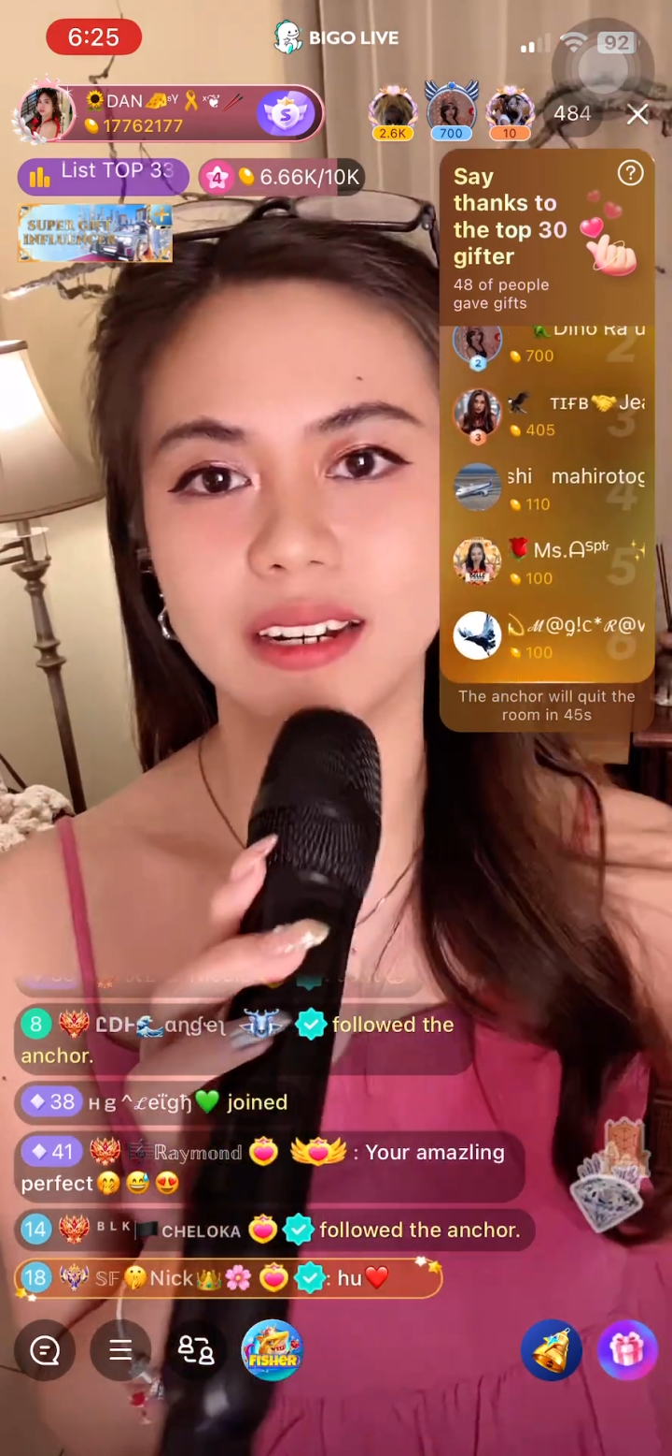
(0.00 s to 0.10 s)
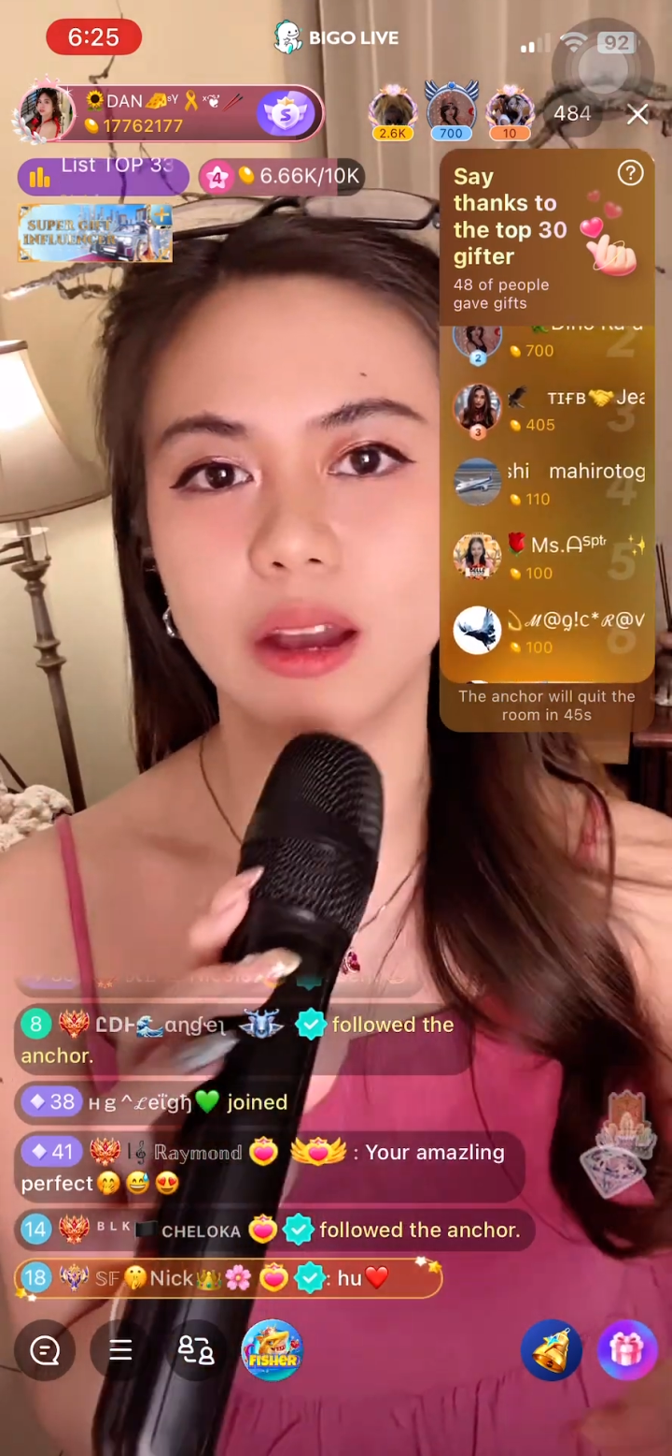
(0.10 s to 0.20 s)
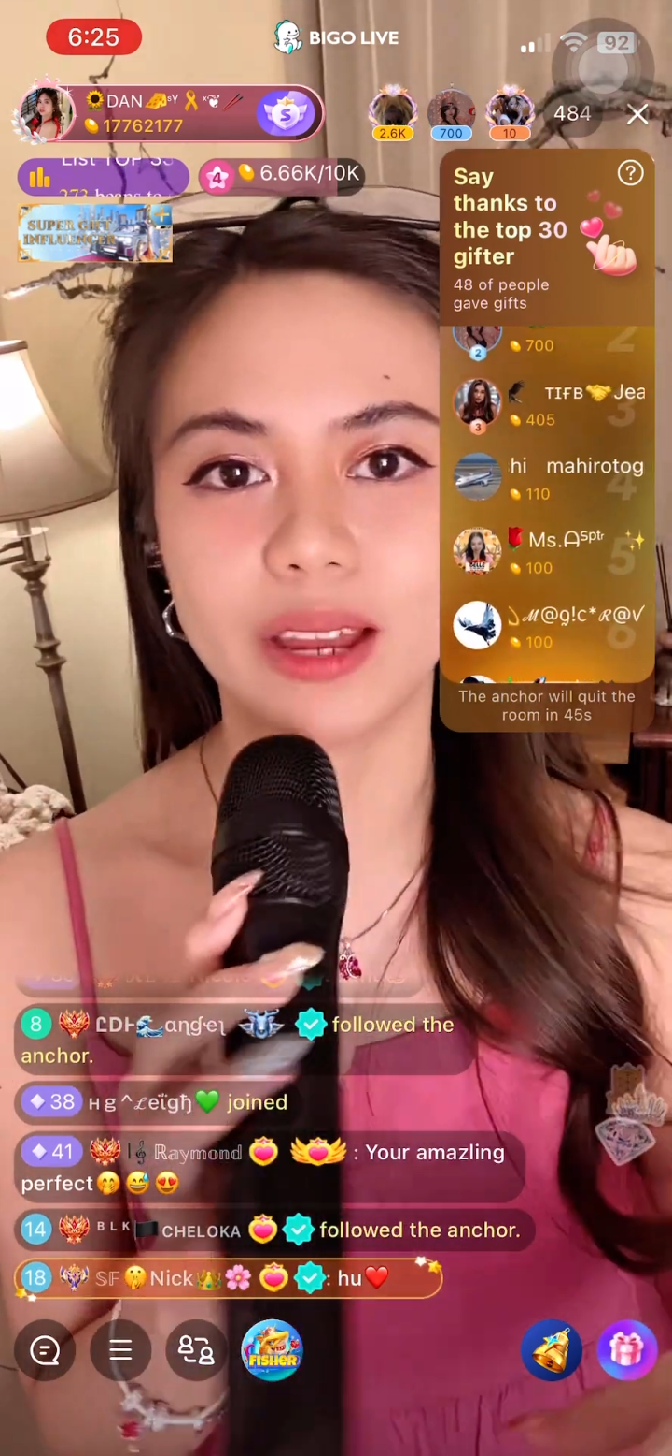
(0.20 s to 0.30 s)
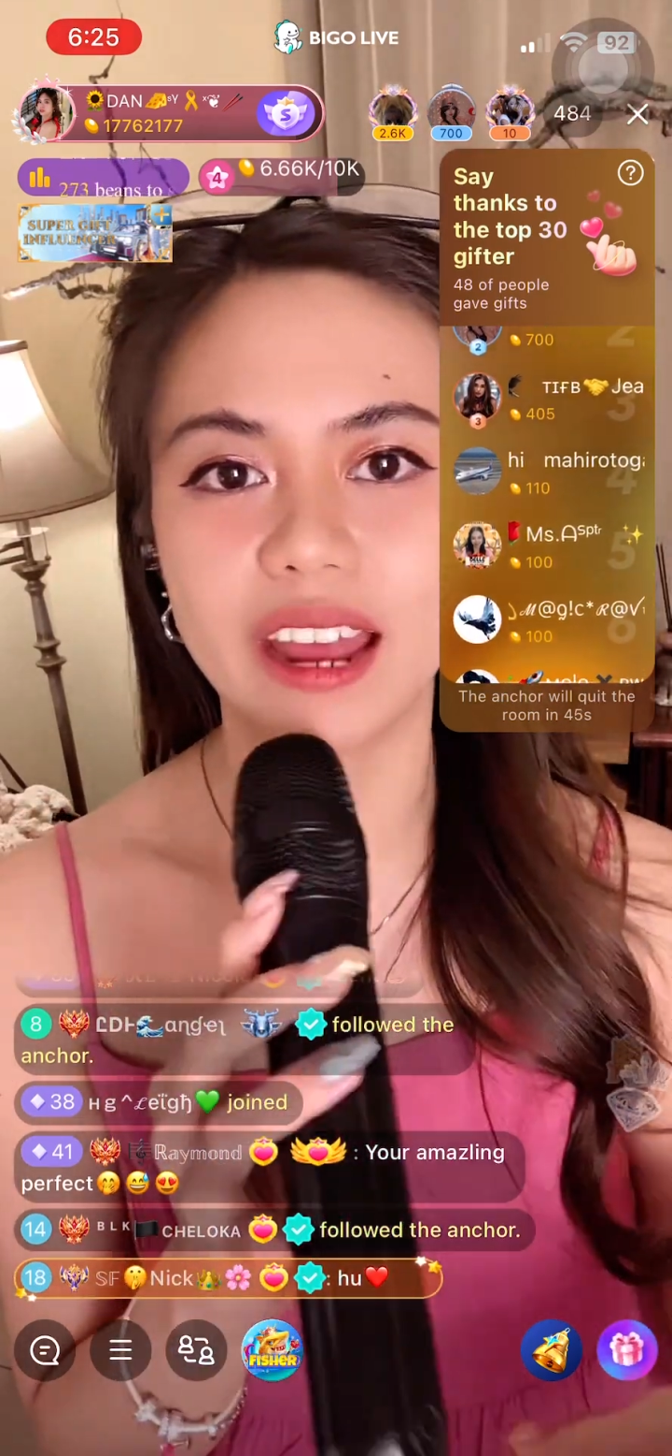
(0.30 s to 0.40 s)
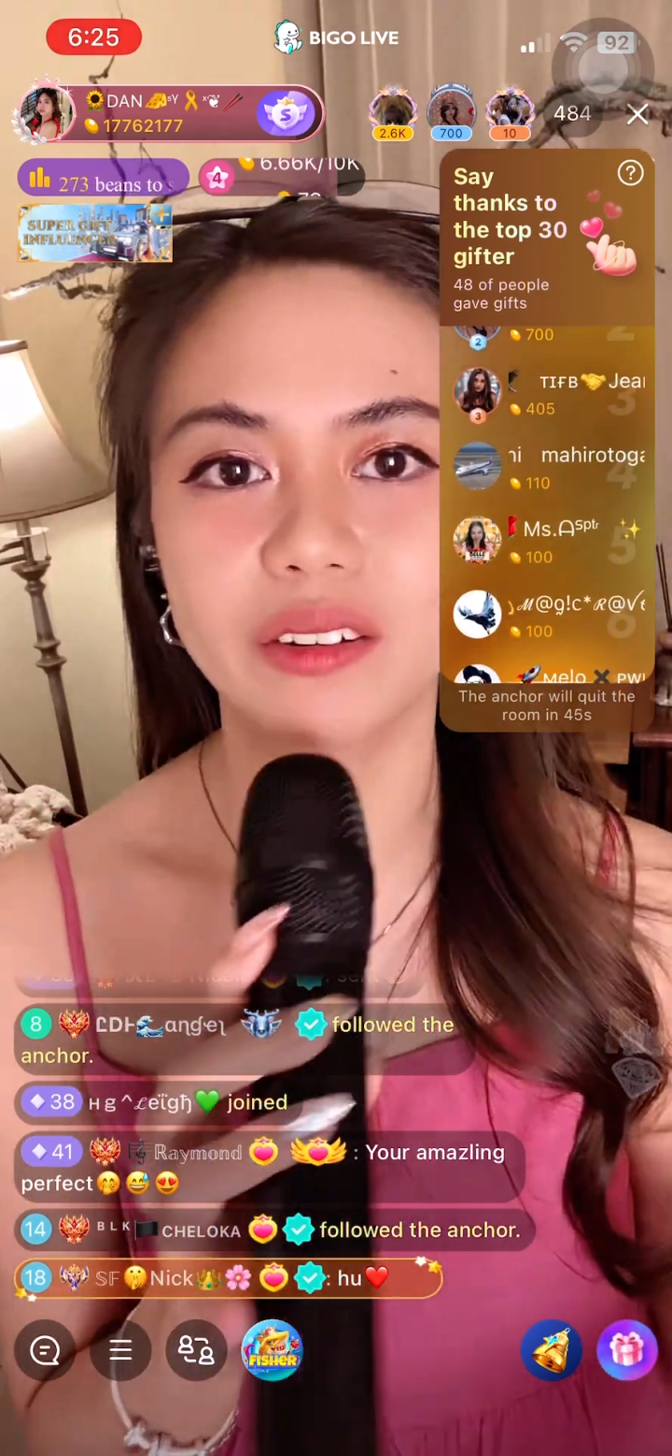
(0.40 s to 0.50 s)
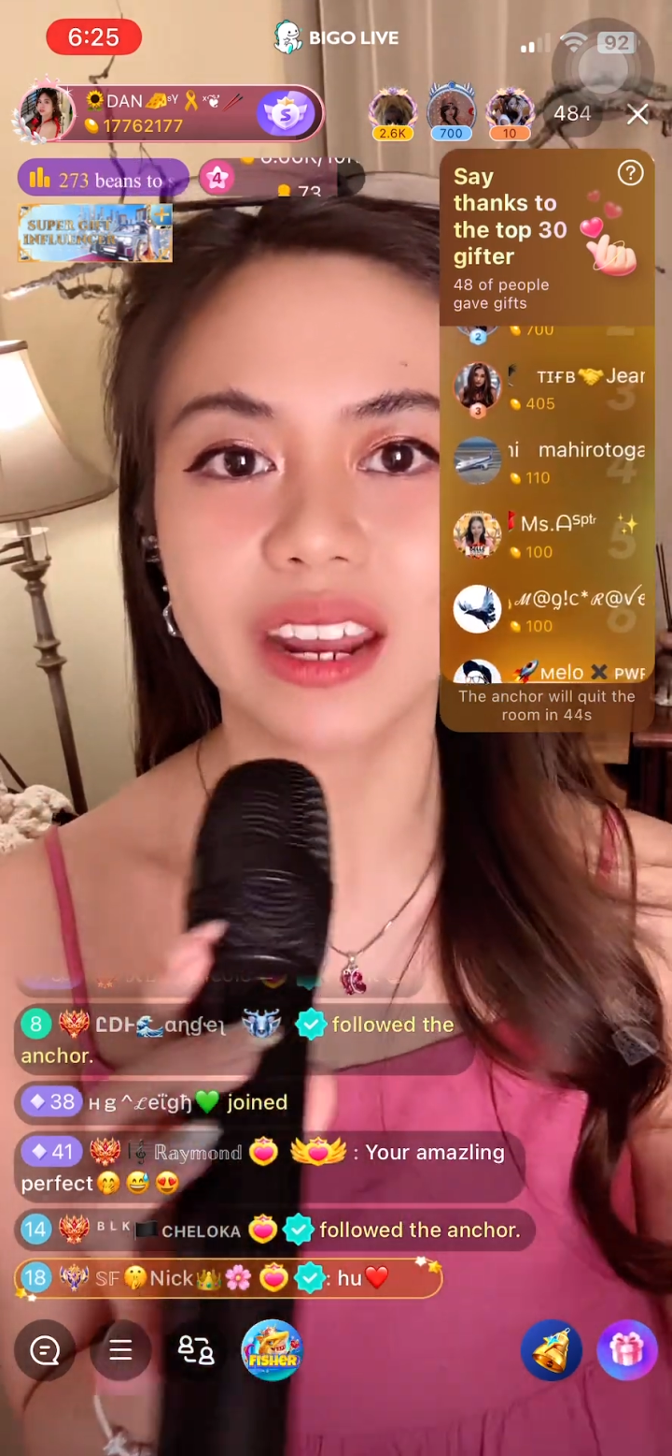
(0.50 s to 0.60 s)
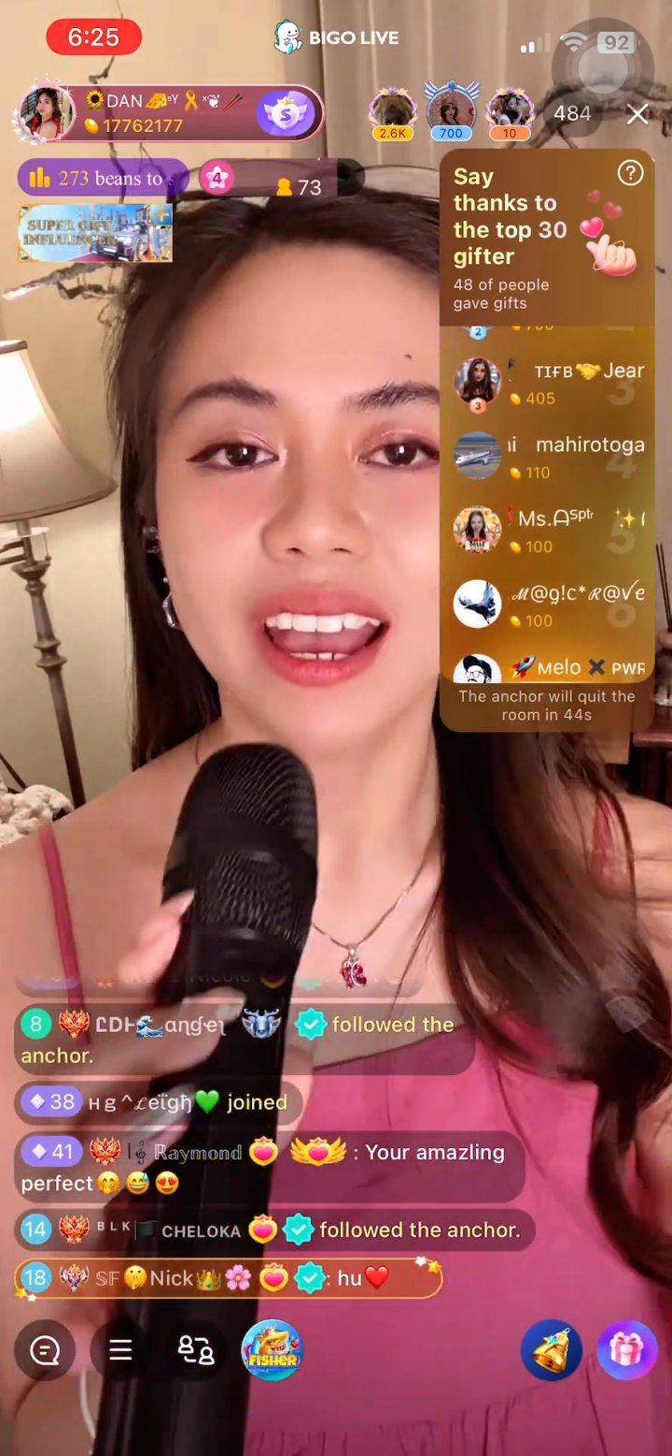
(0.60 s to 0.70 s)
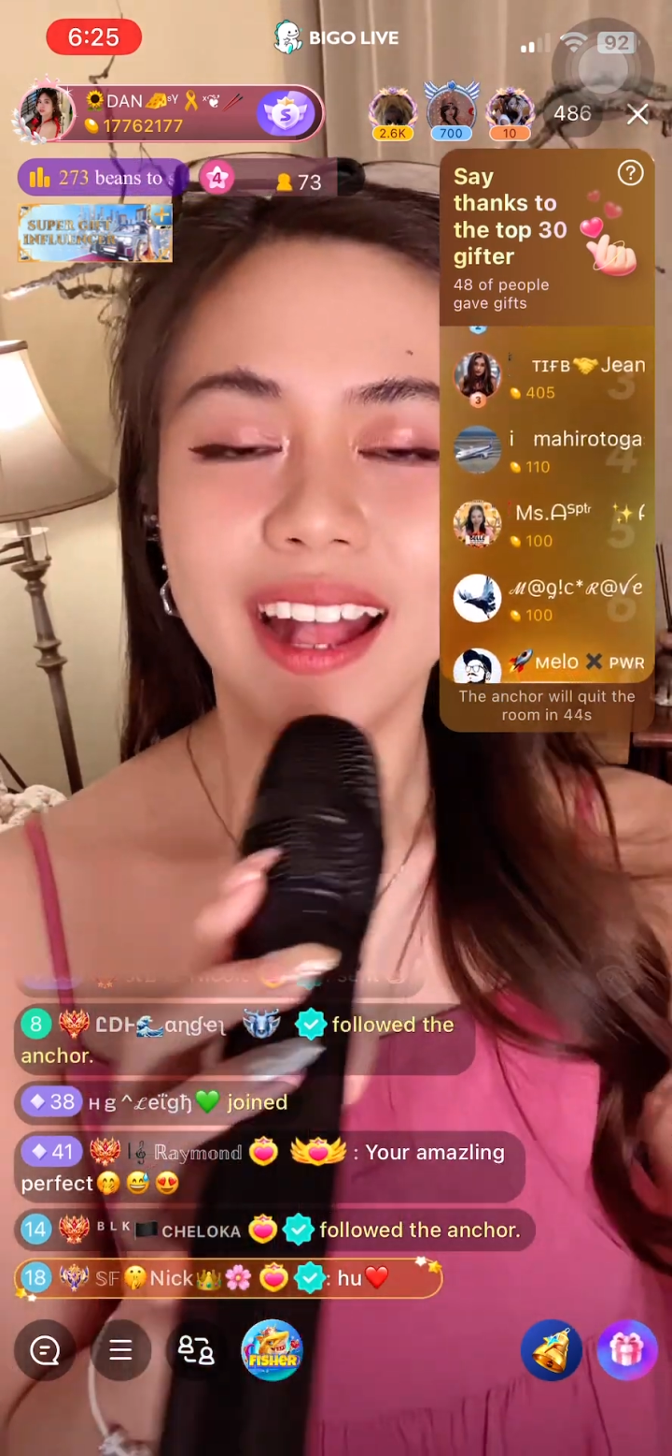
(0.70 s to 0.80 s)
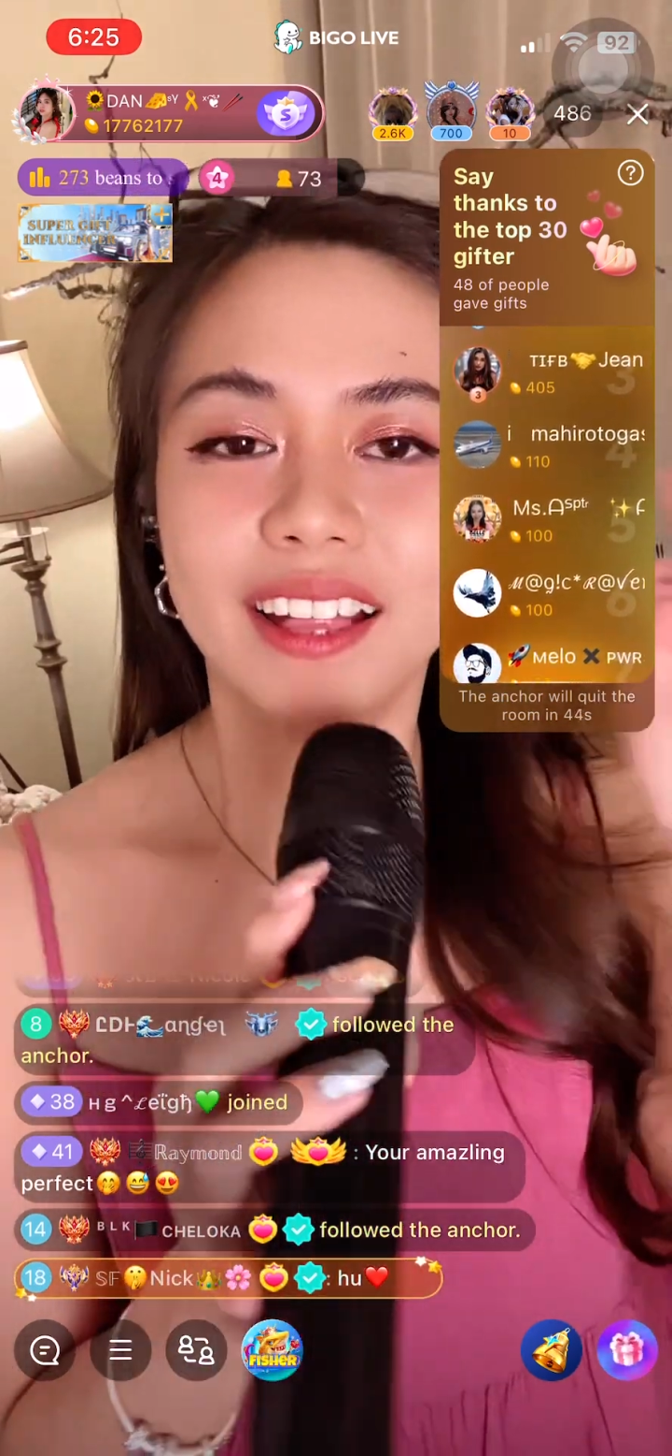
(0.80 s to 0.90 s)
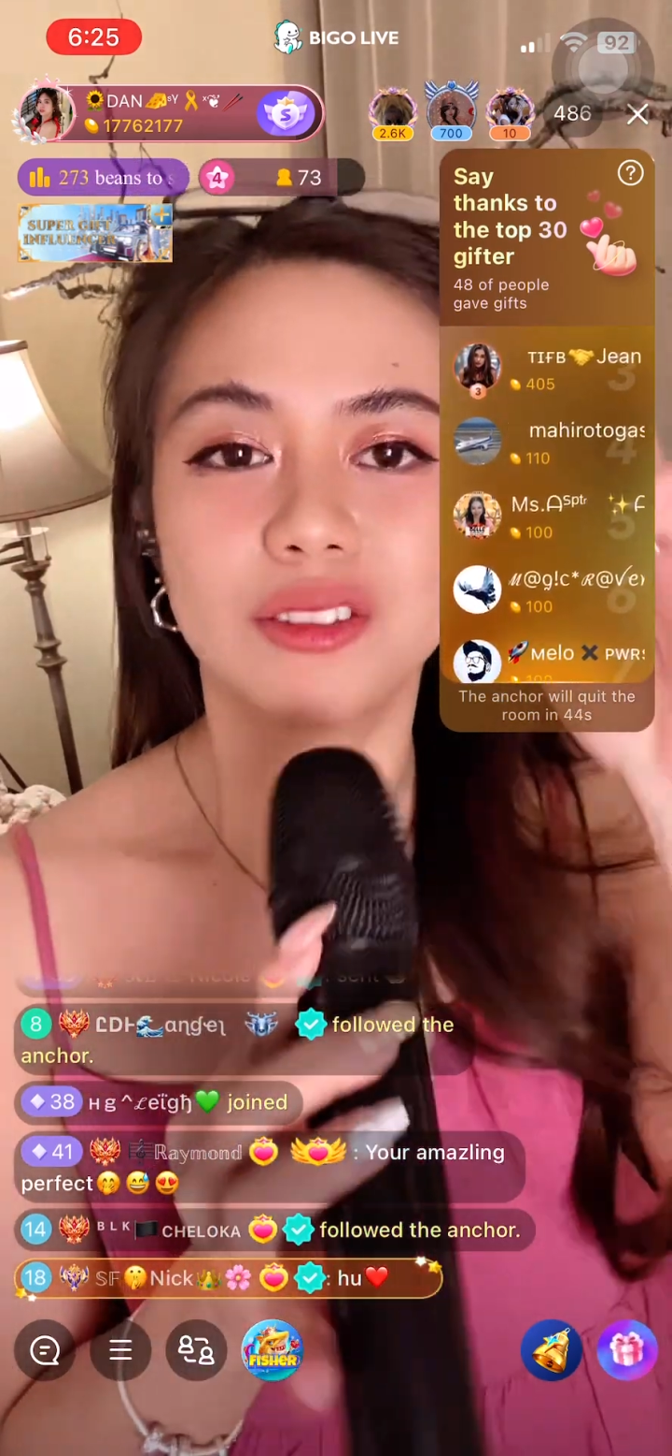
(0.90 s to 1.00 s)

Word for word: internet went out